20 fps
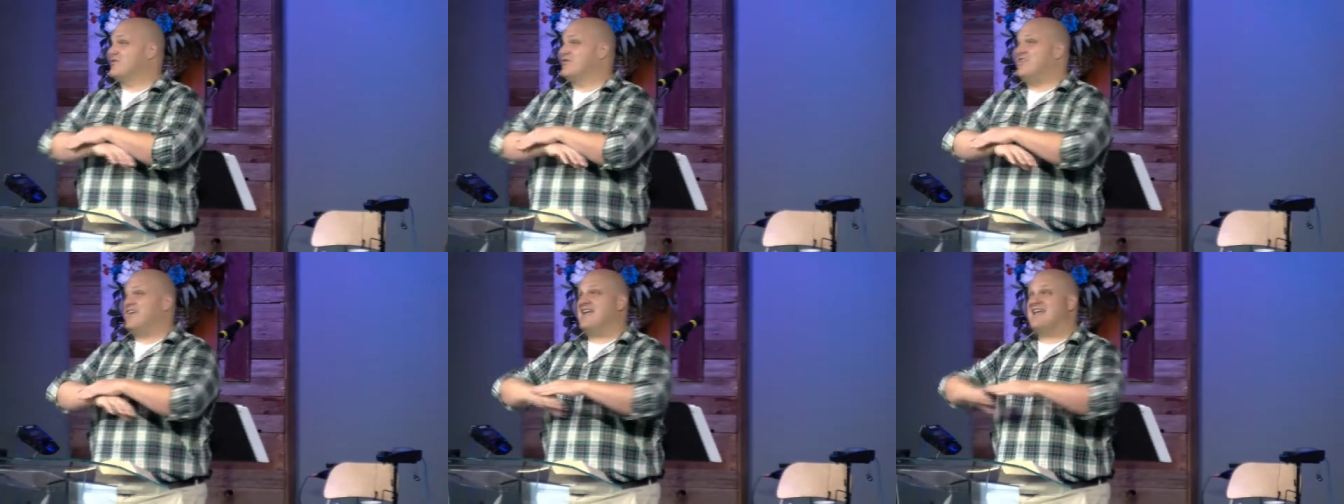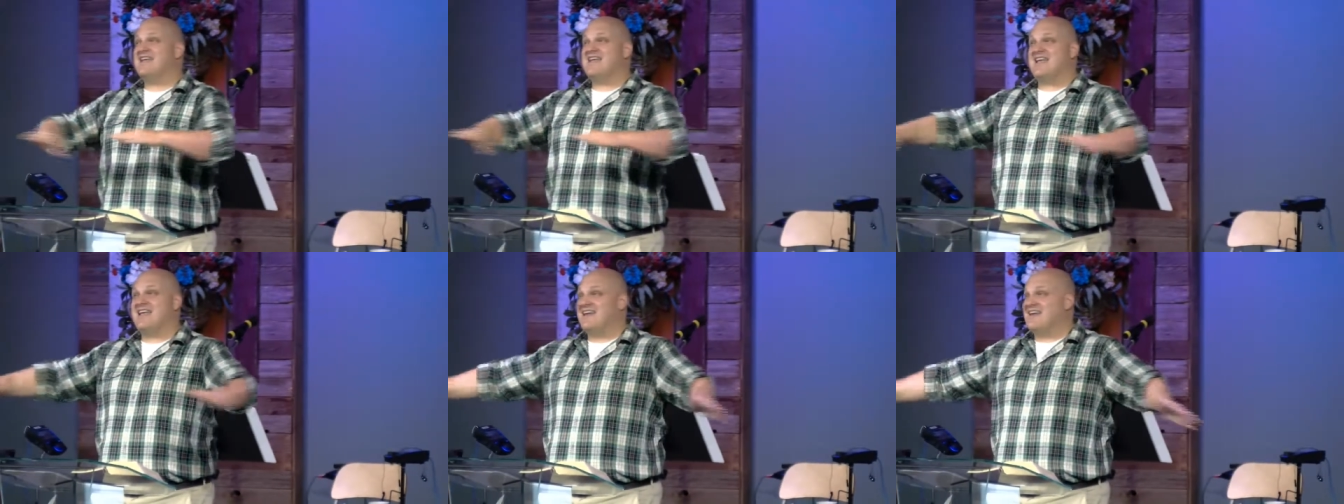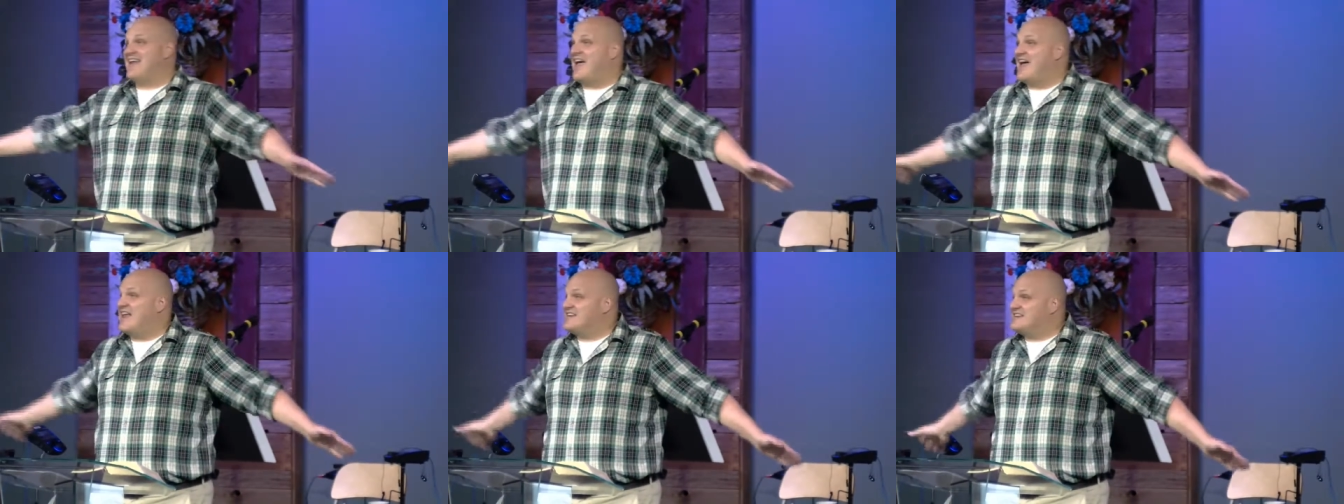they
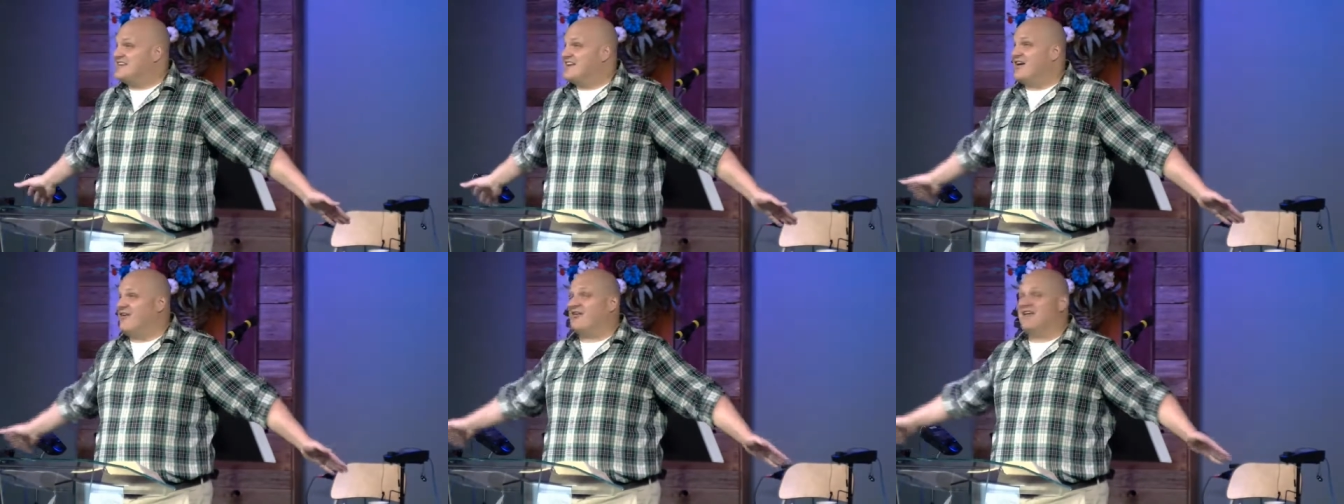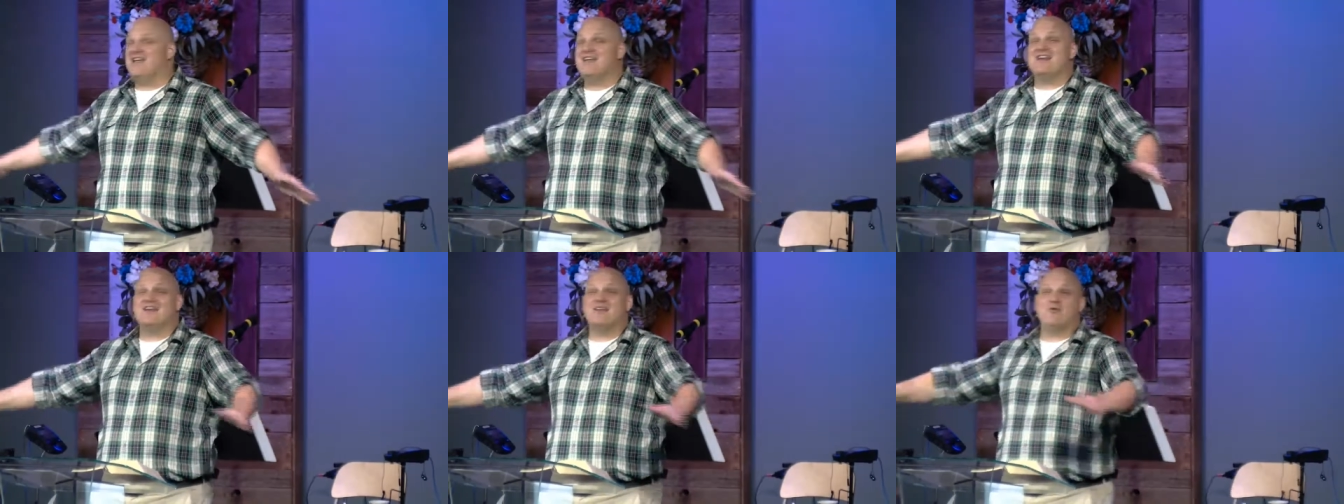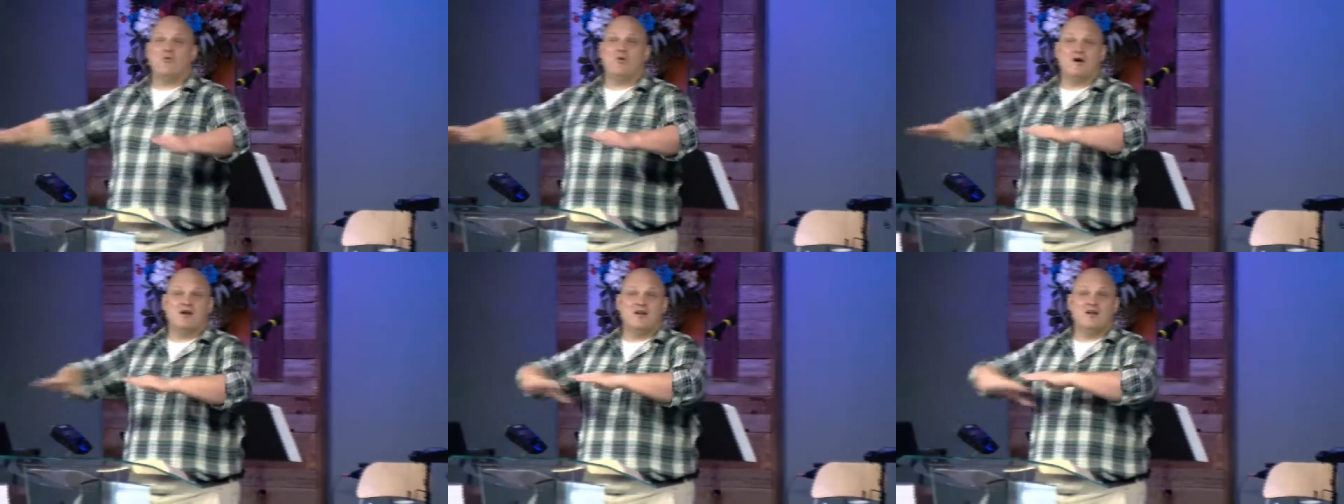cannot tell
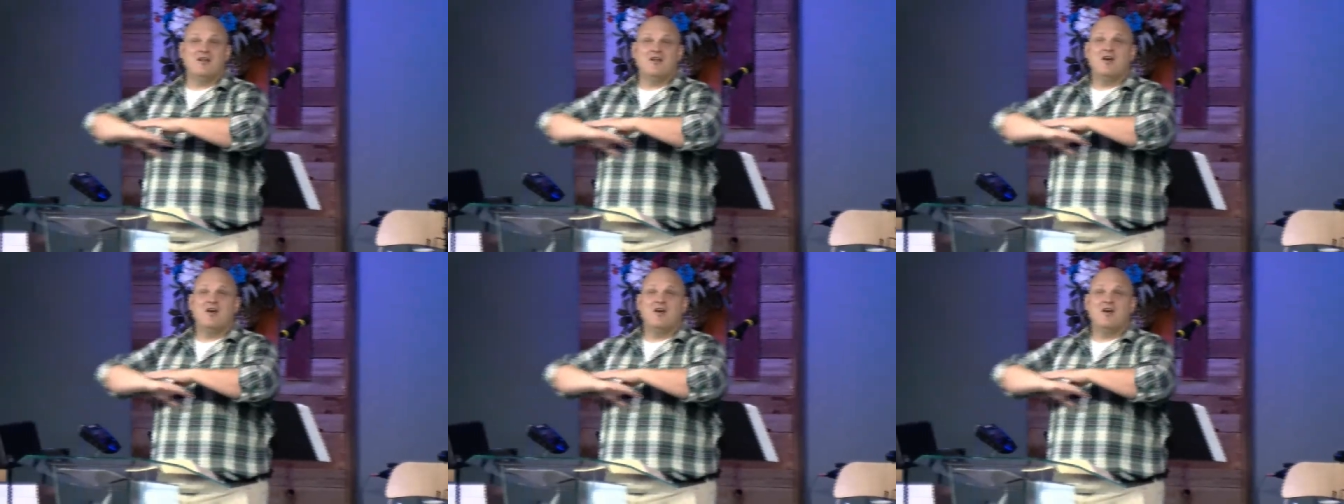anyone